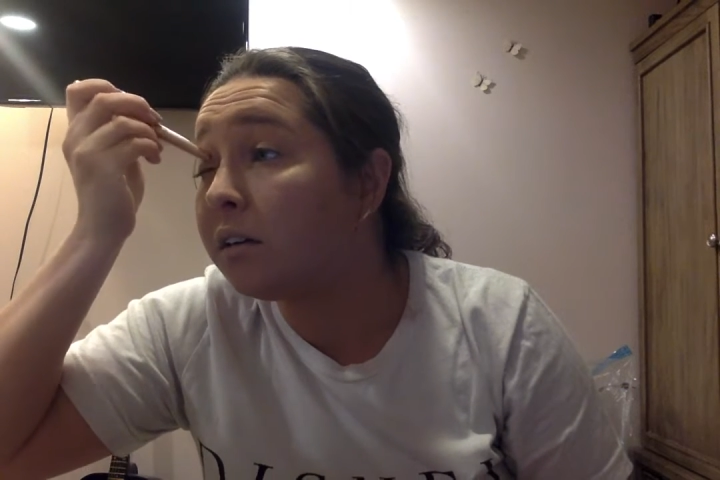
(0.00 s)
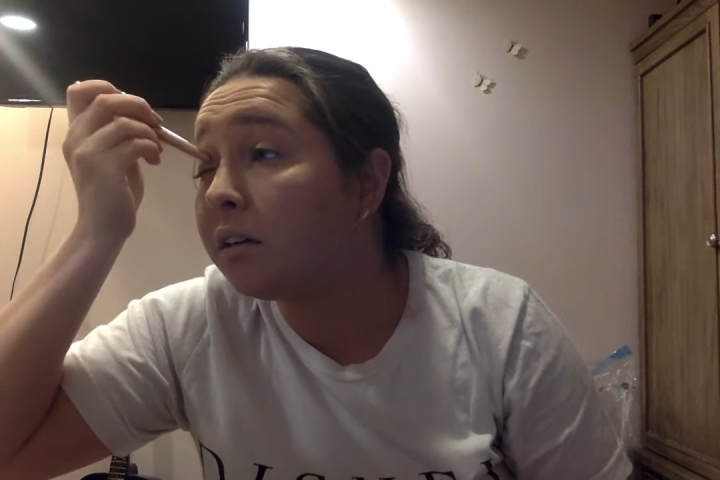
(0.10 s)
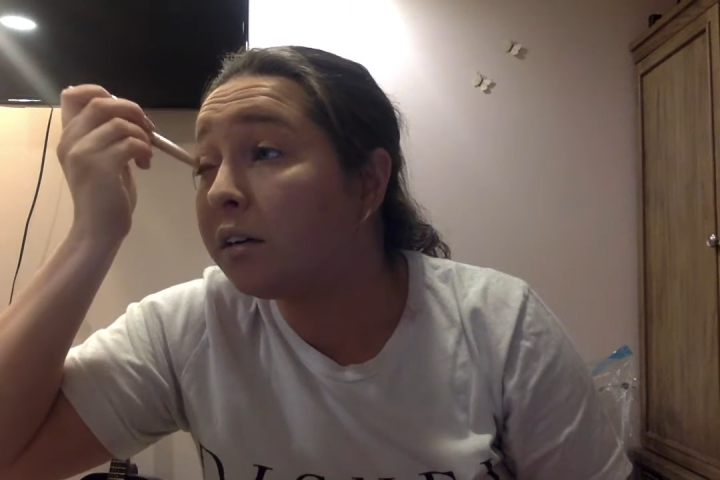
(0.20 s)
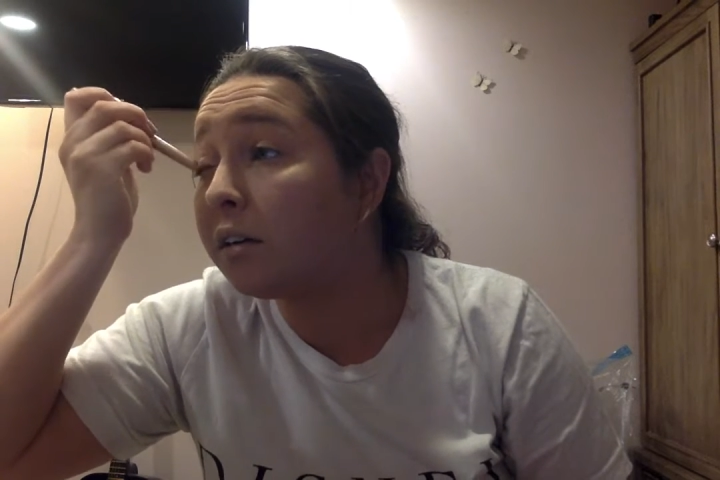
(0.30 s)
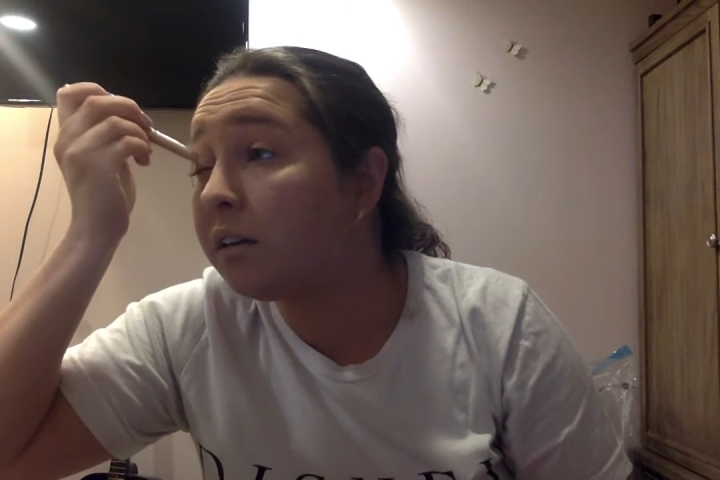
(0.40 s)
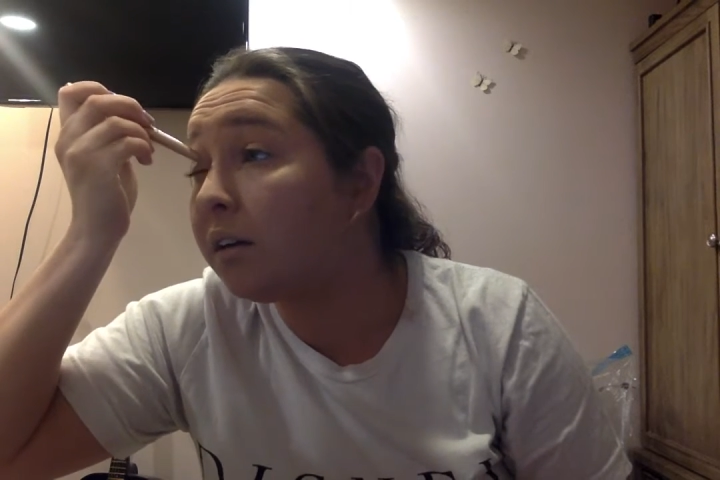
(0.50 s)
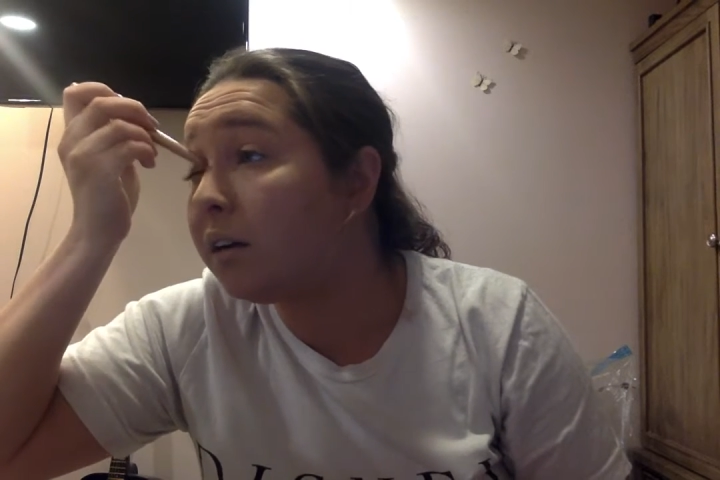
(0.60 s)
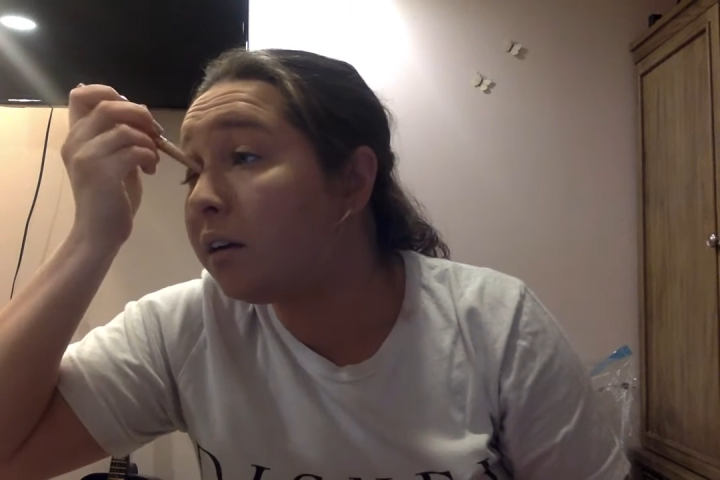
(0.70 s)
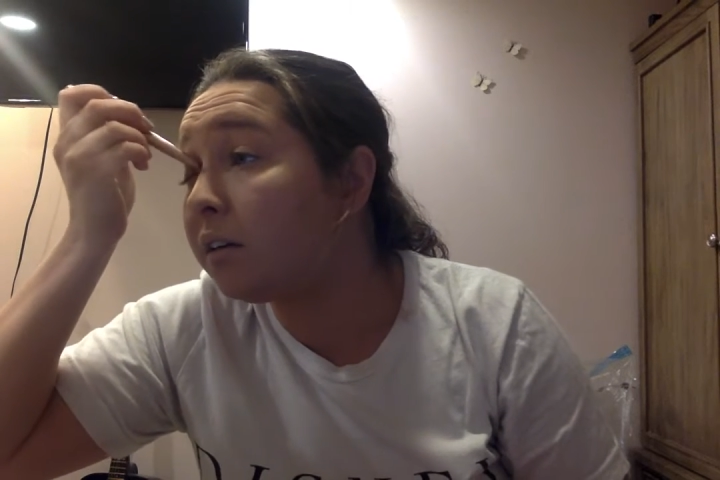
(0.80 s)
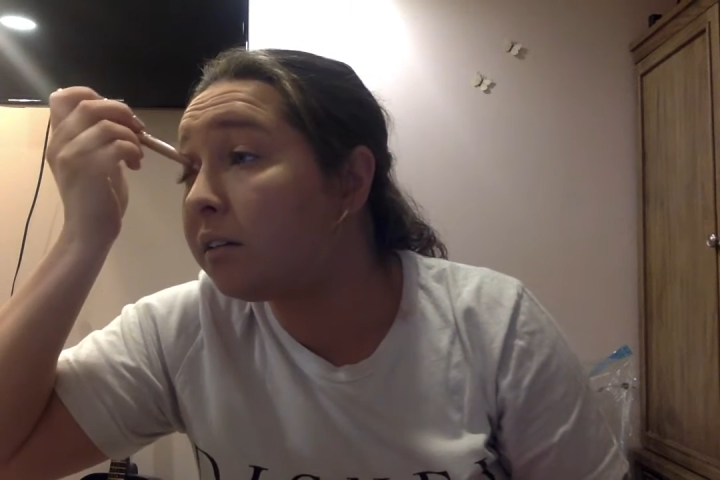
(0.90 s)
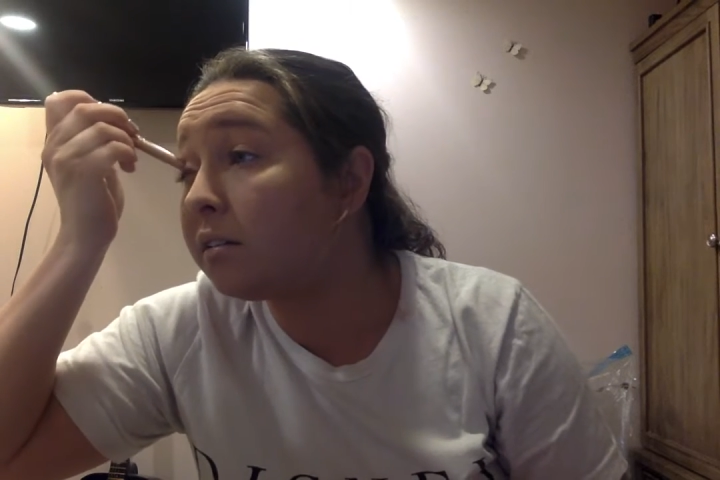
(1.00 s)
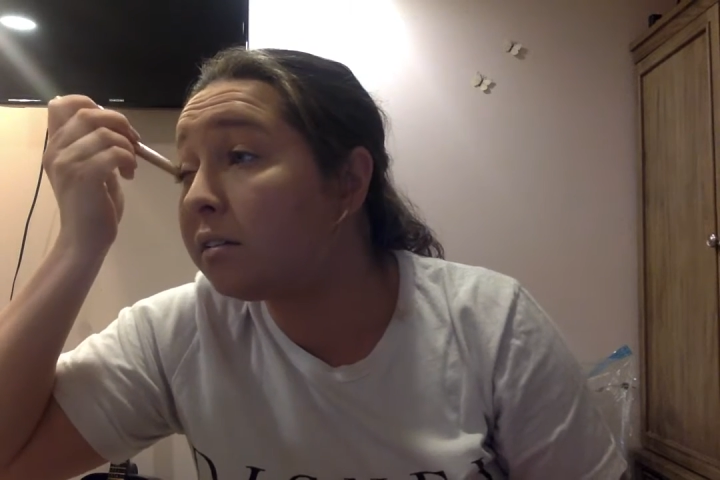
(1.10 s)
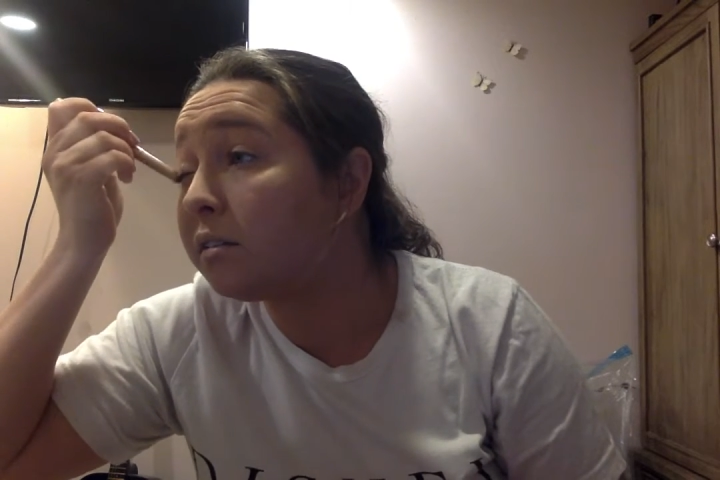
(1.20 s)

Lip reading: like that.